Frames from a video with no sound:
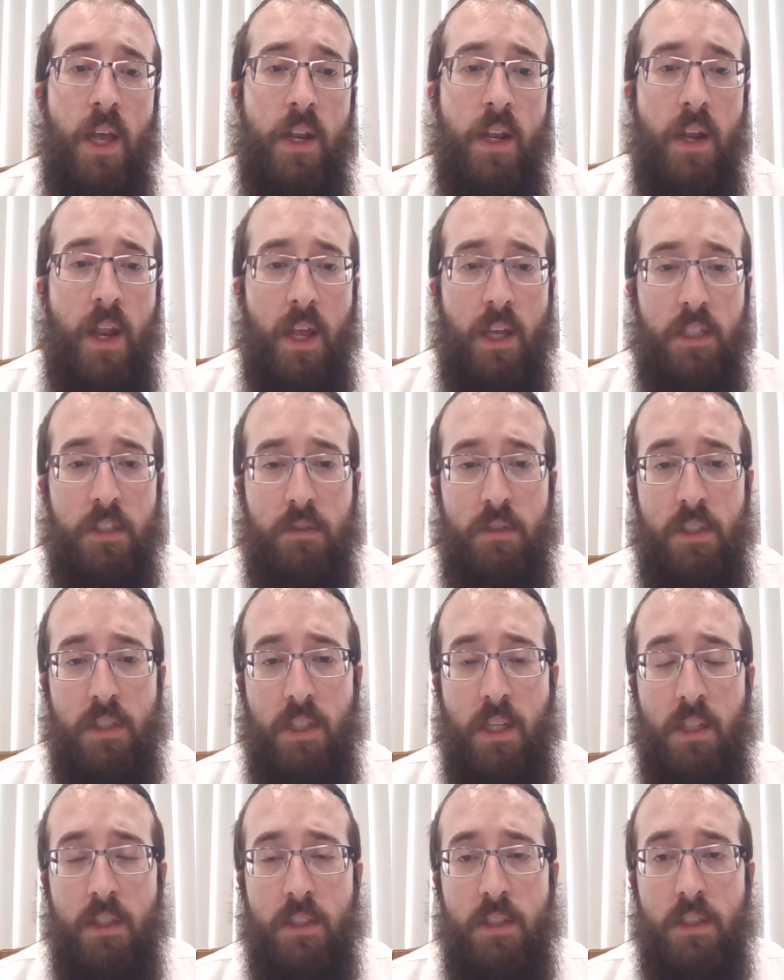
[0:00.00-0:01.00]
and an extra
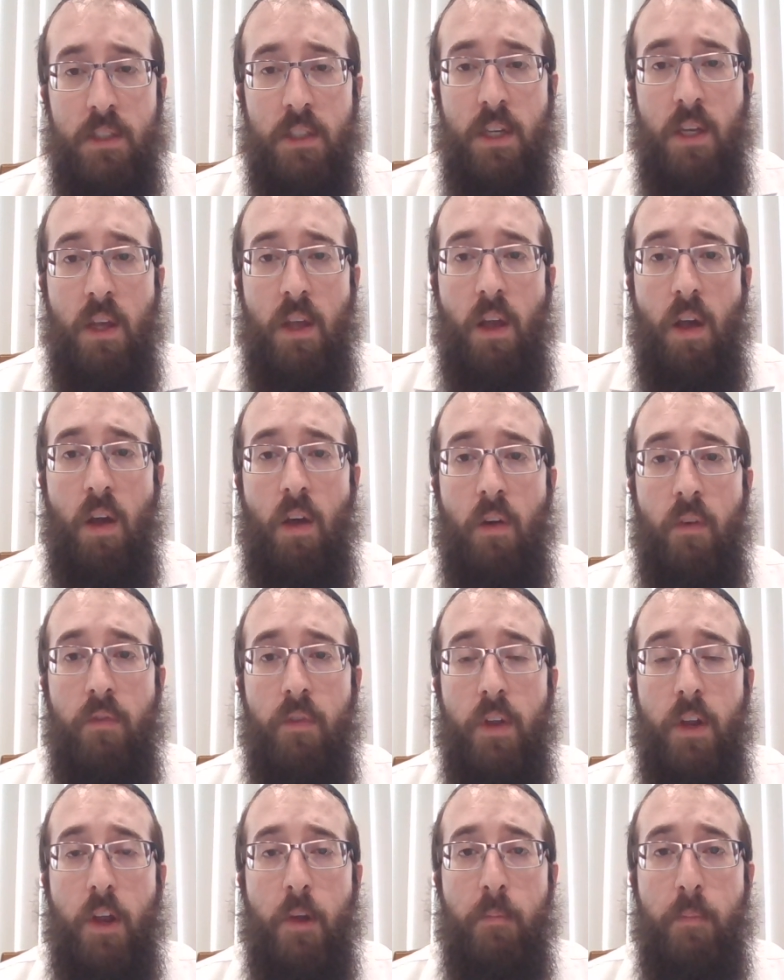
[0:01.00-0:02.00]
sense
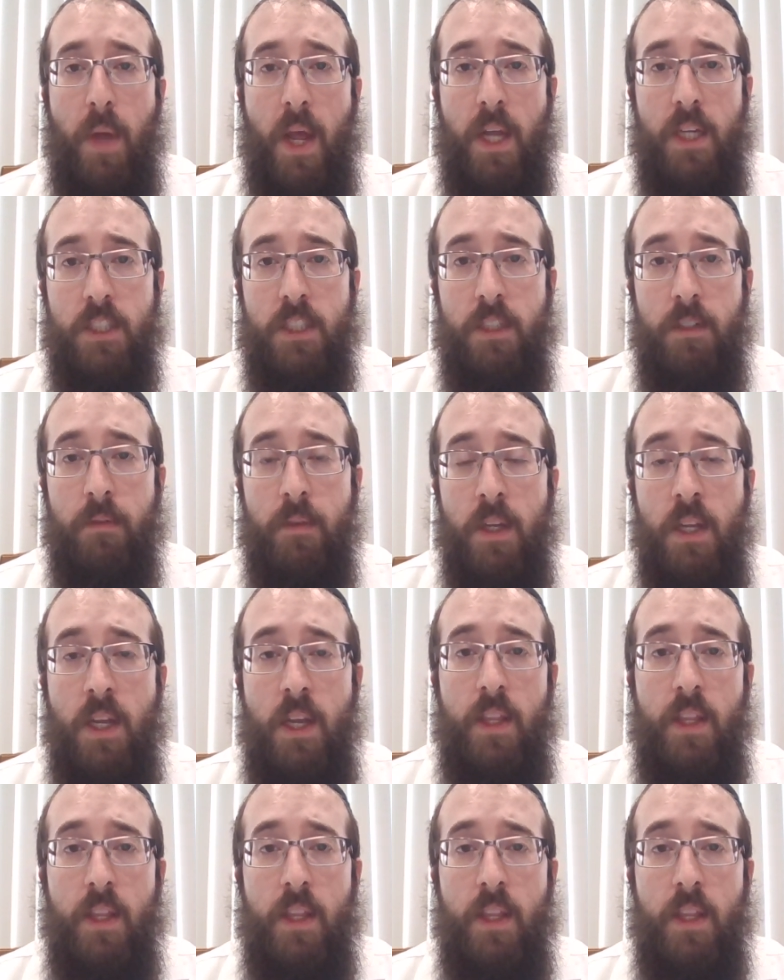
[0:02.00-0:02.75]
of compassion.